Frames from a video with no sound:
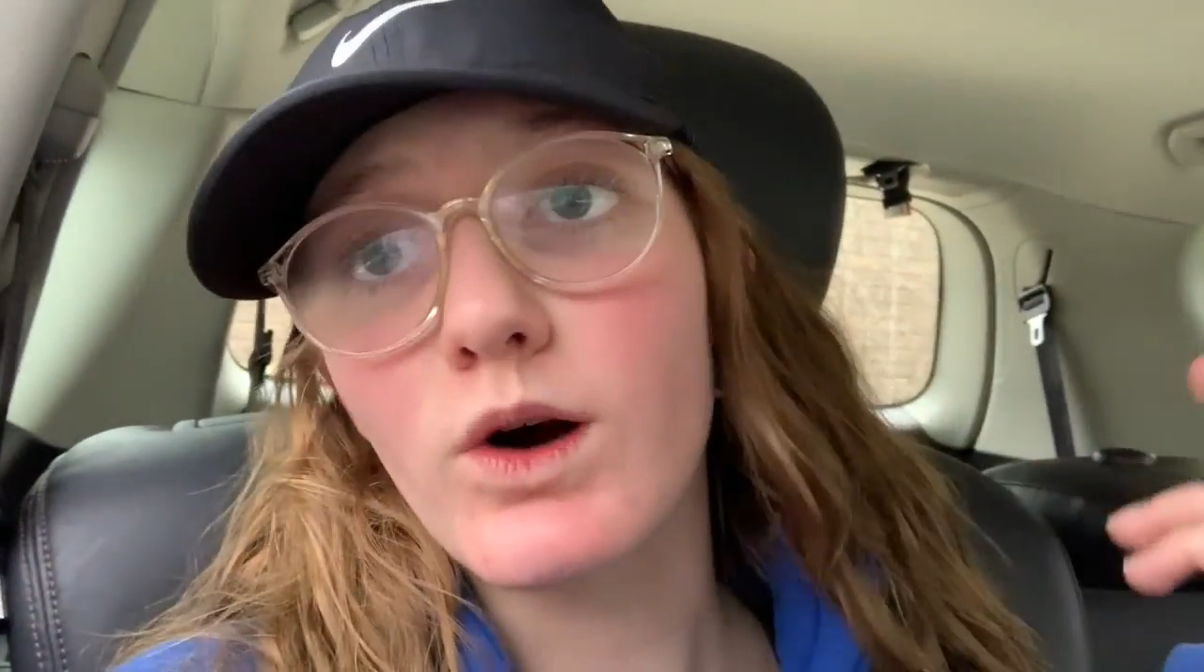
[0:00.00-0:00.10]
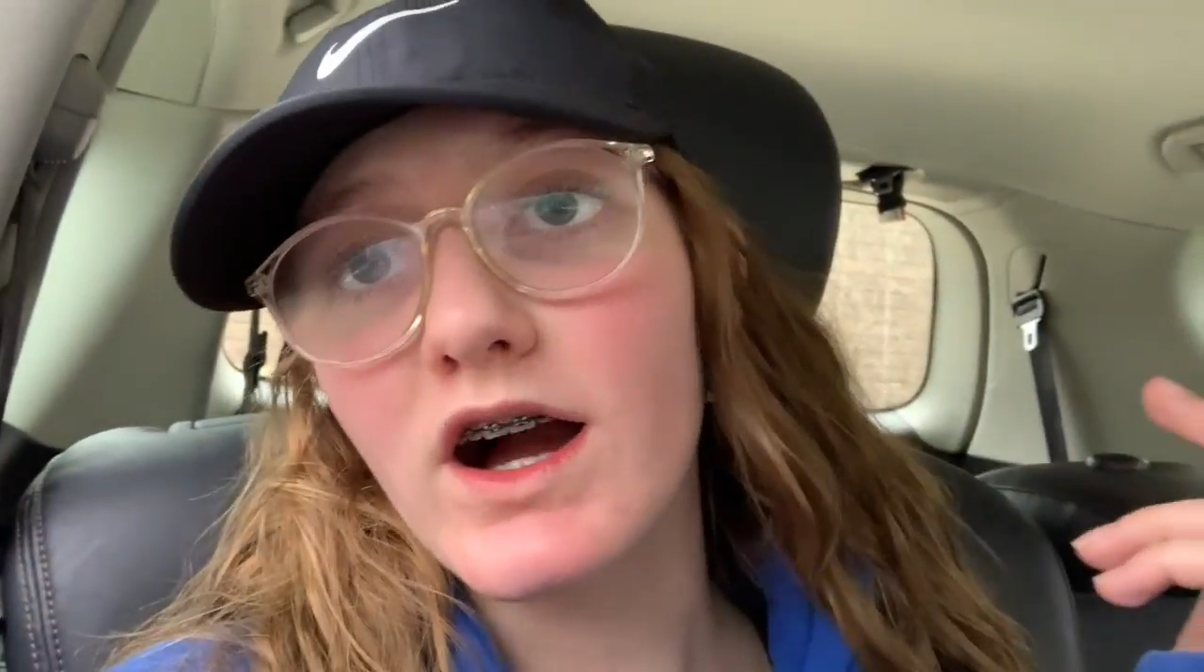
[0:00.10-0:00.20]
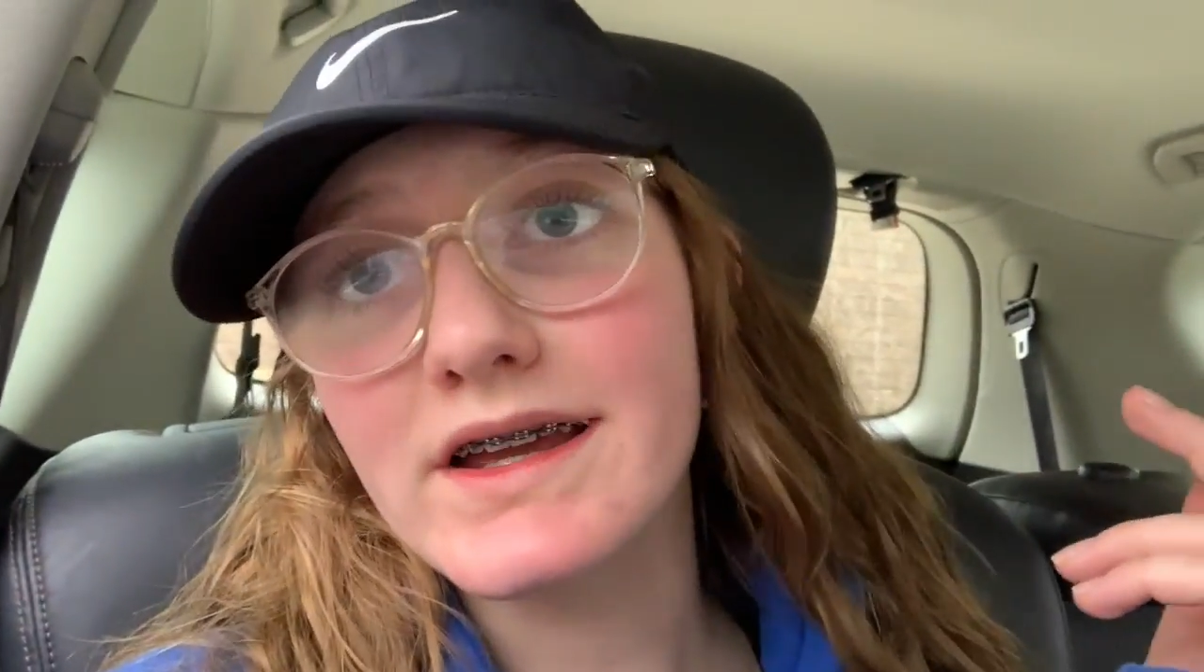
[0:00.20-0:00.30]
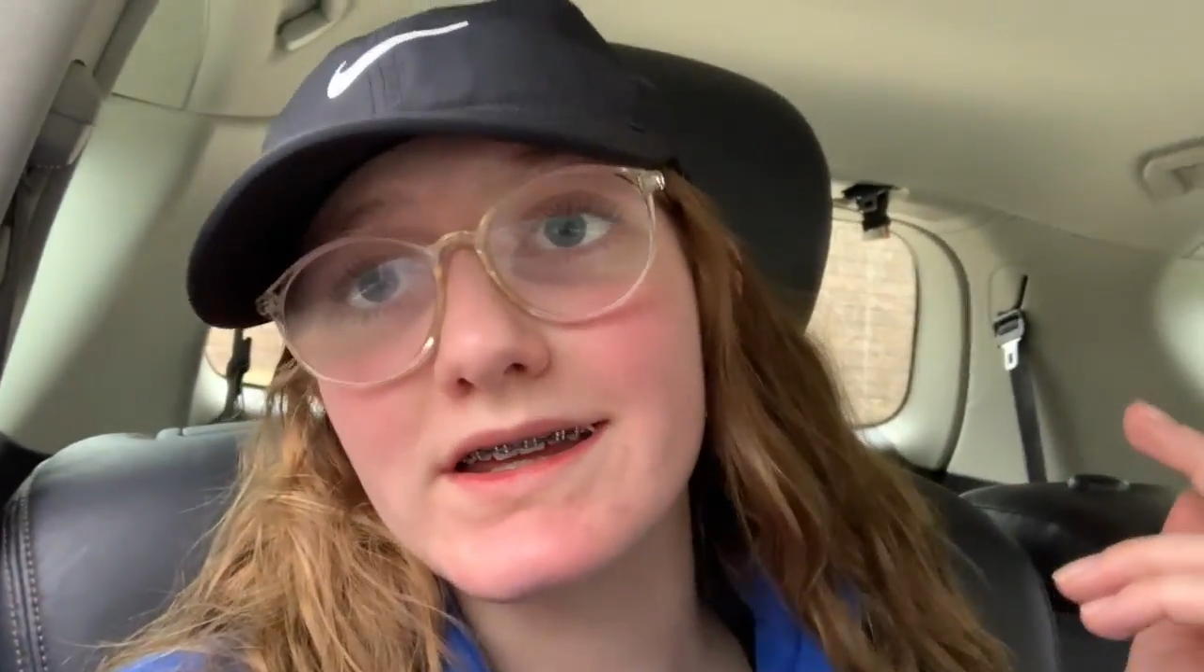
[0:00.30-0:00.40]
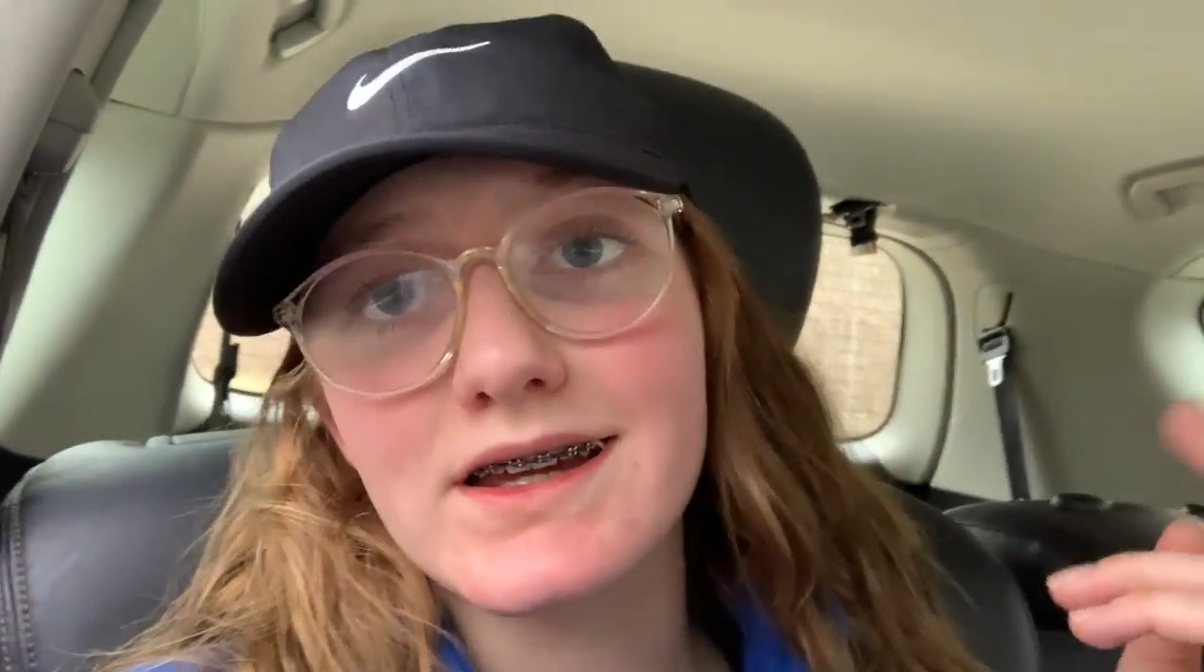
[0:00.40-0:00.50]

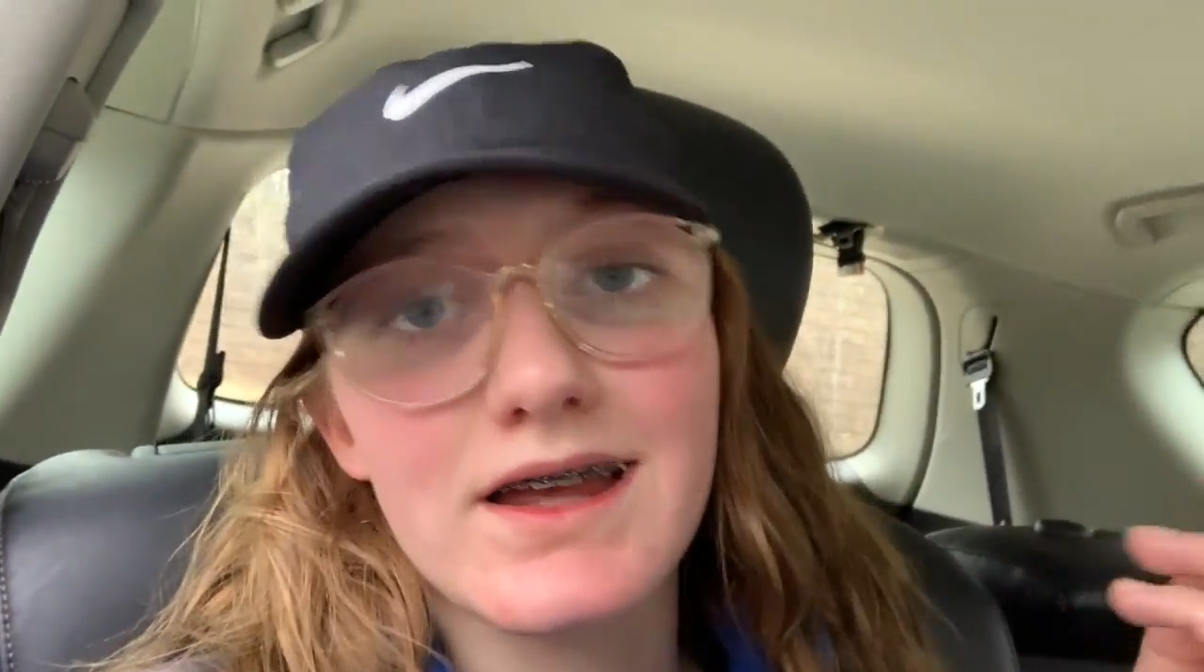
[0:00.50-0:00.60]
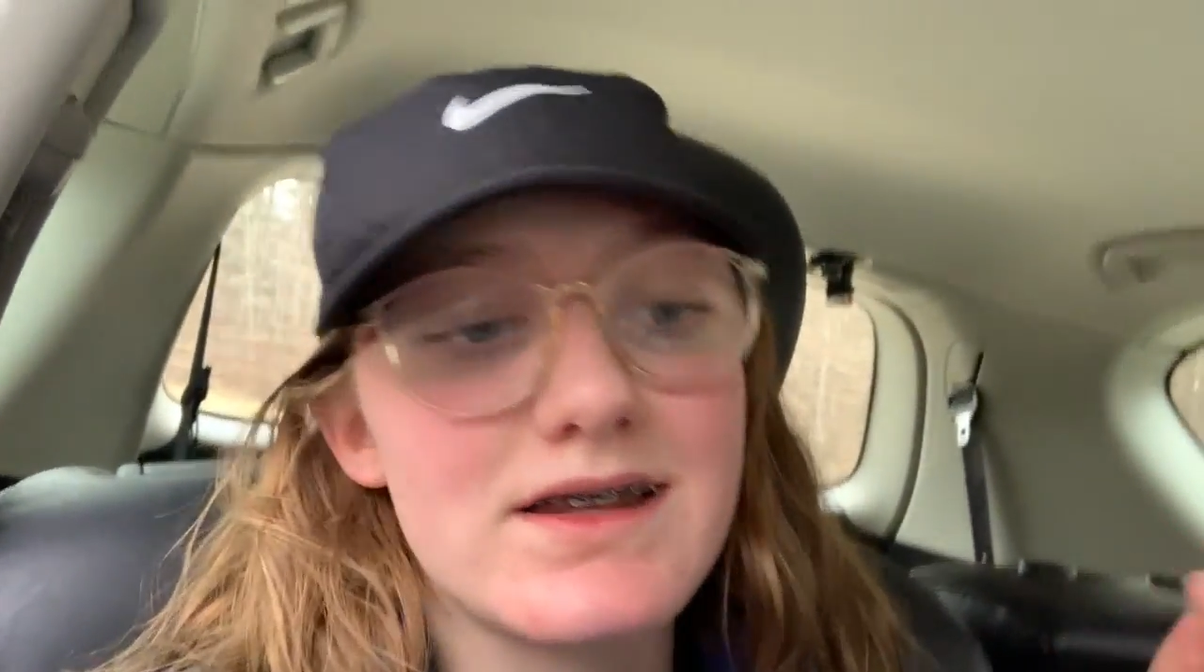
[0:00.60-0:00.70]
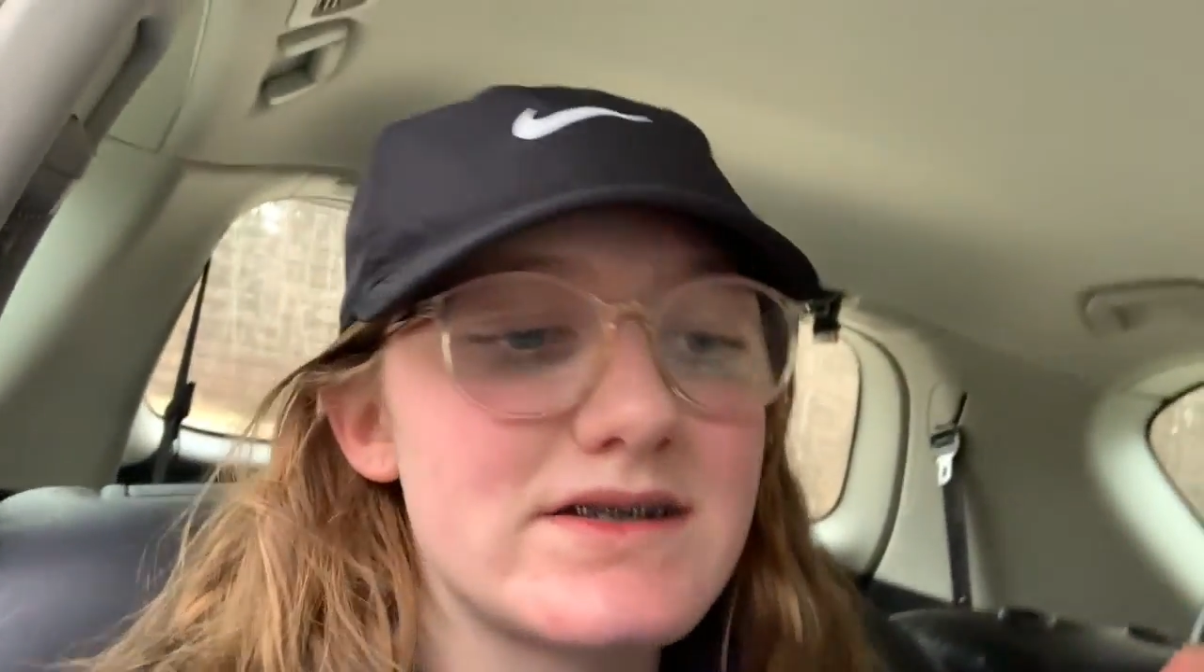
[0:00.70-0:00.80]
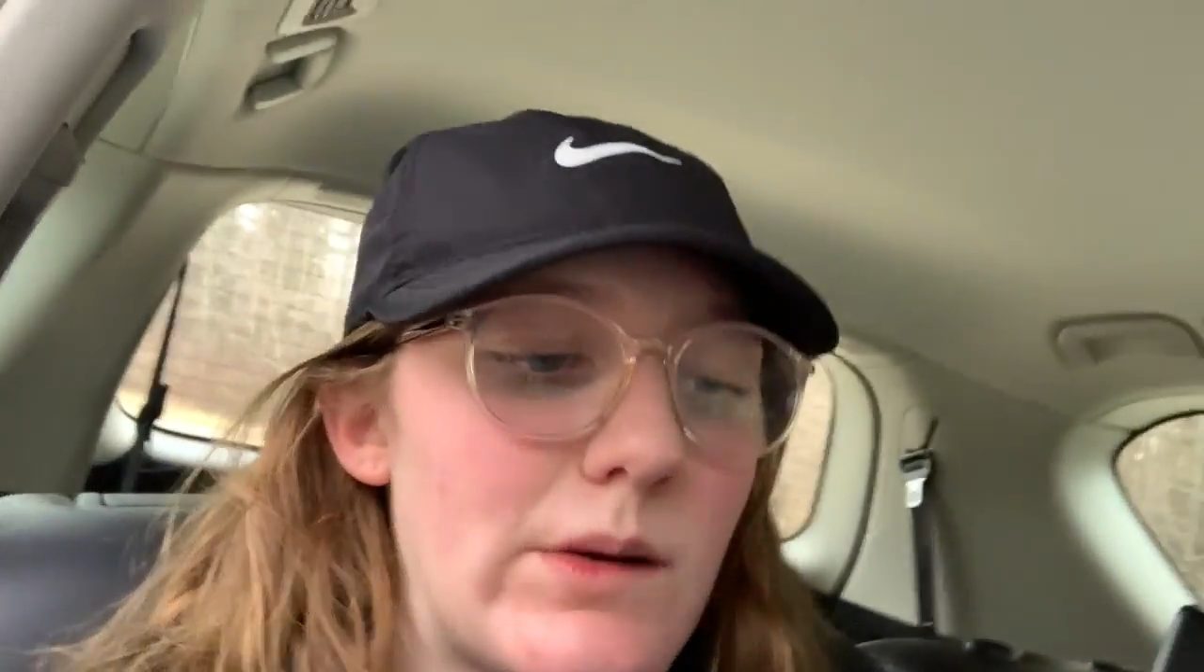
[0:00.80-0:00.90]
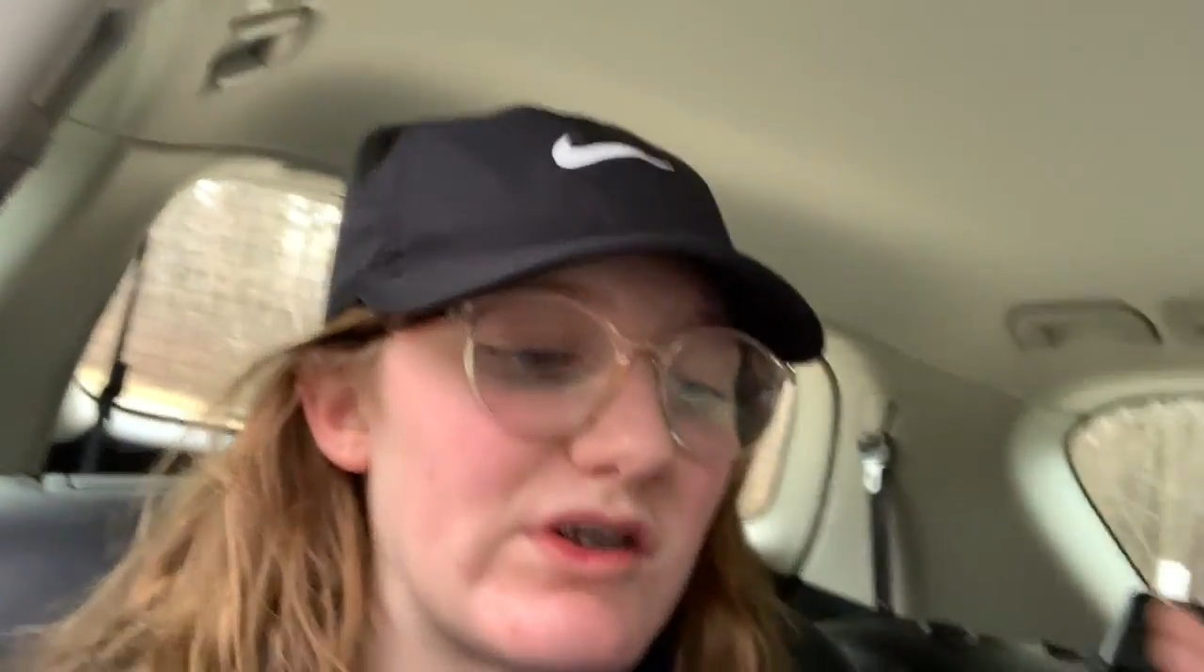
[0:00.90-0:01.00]
walking
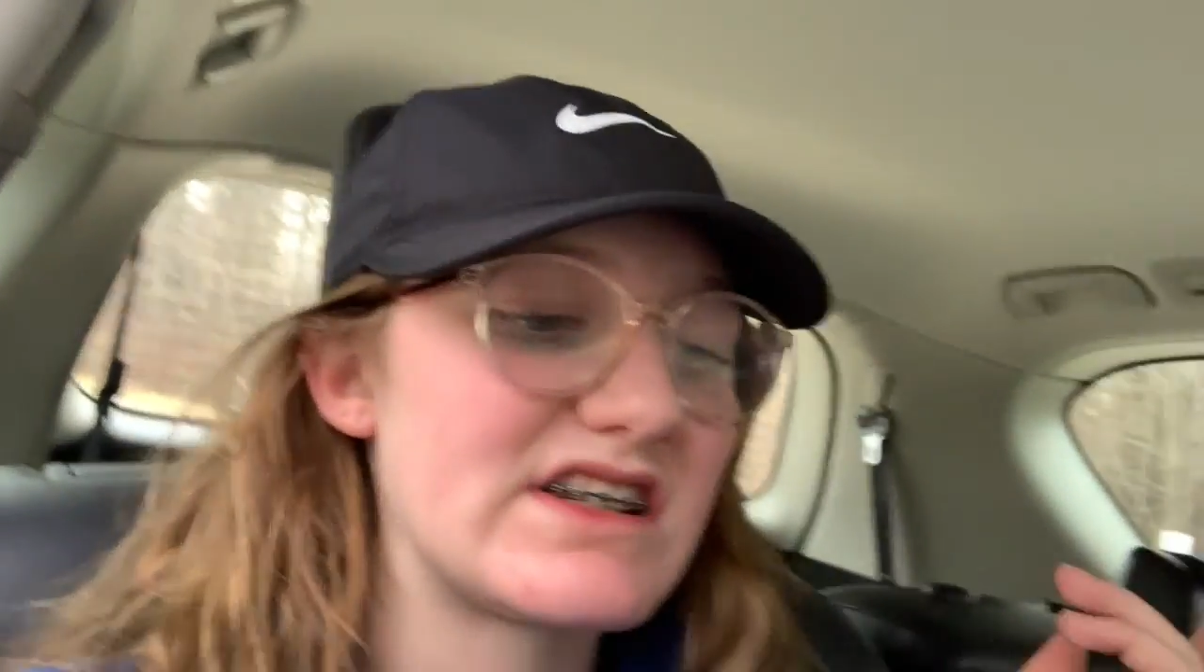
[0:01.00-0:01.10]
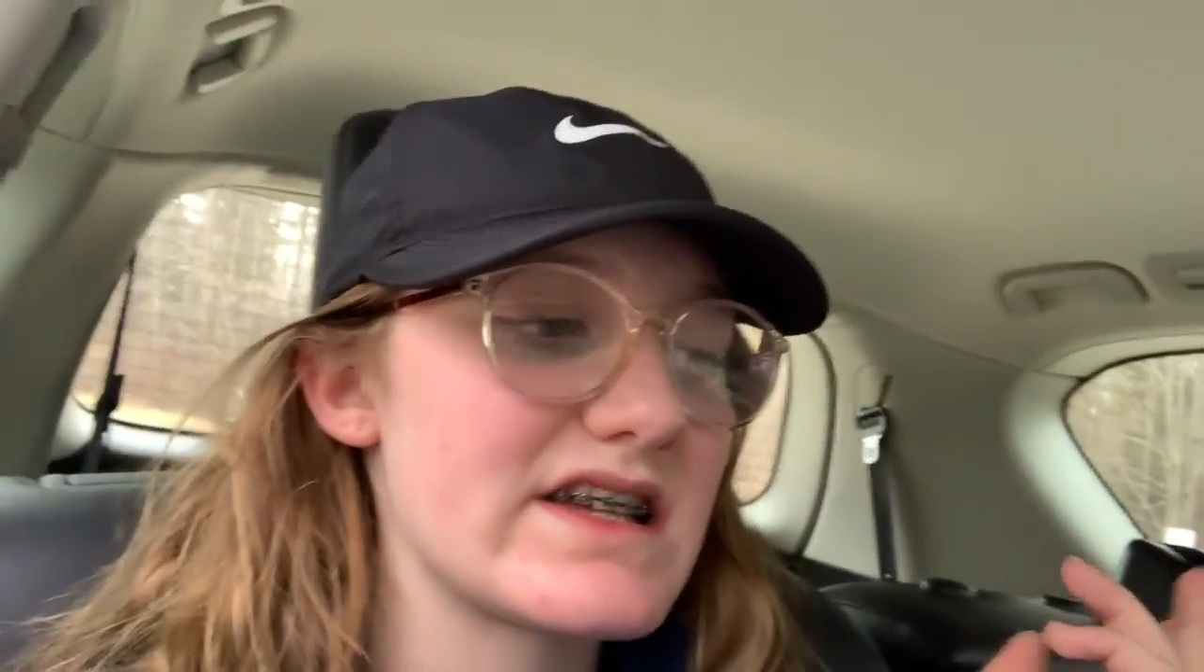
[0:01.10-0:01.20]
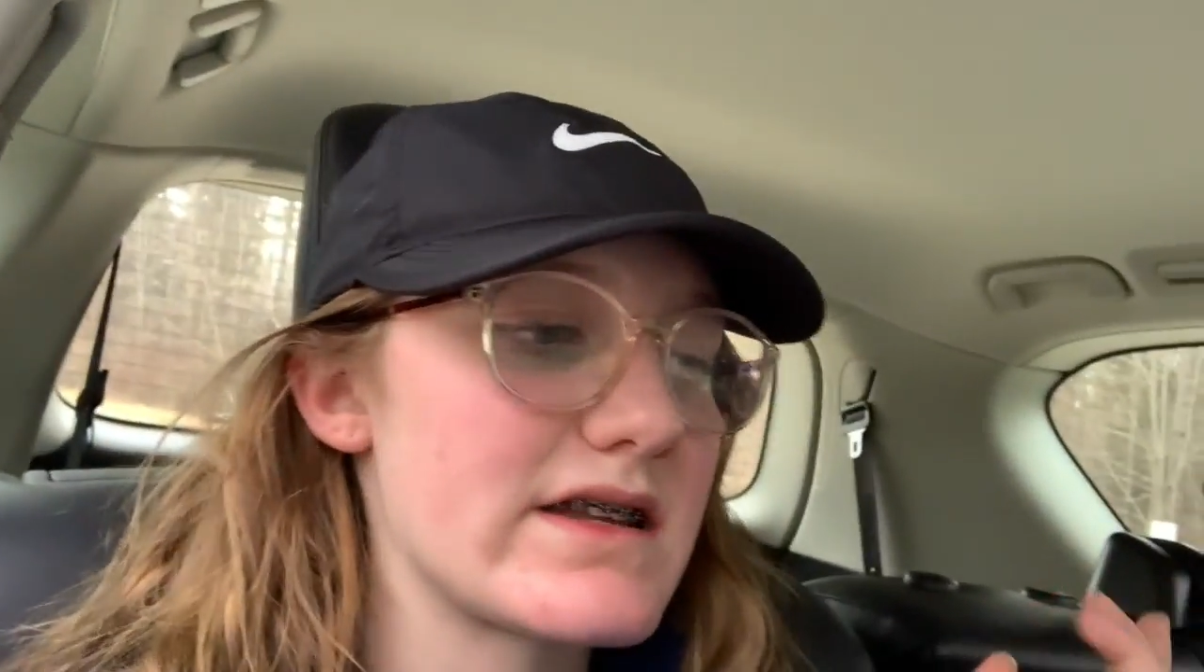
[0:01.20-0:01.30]
because they wanted to